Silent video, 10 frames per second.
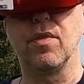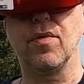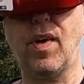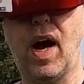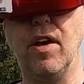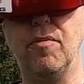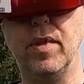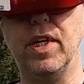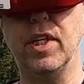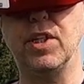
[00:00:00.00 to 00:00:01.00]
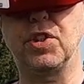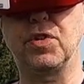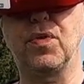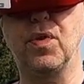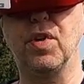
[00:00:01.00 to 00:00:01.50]
5 minutes
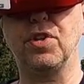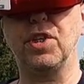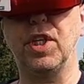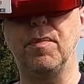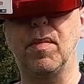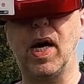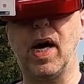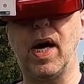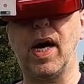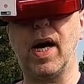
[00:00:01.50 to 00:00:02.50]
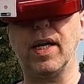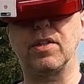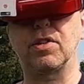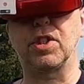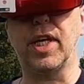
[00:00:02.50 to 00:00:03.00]
14,
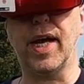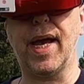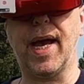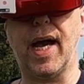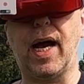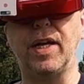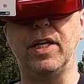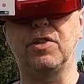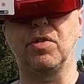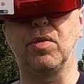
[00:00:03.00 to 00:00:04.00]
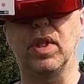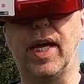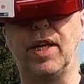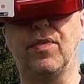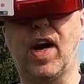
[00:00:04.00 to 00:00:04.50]
but yeah, I need to
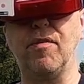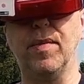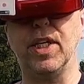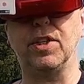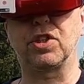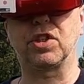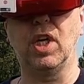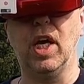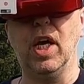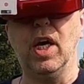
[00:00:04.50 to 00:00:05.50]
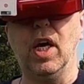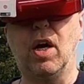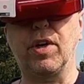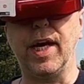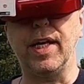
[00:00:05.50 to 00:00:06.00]
land. 5 minutes
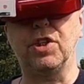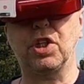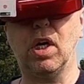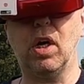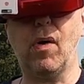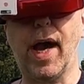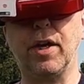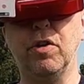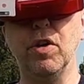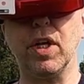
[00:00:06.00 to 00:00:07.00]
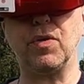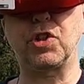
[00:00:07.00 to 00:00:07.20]
Okay, so I could have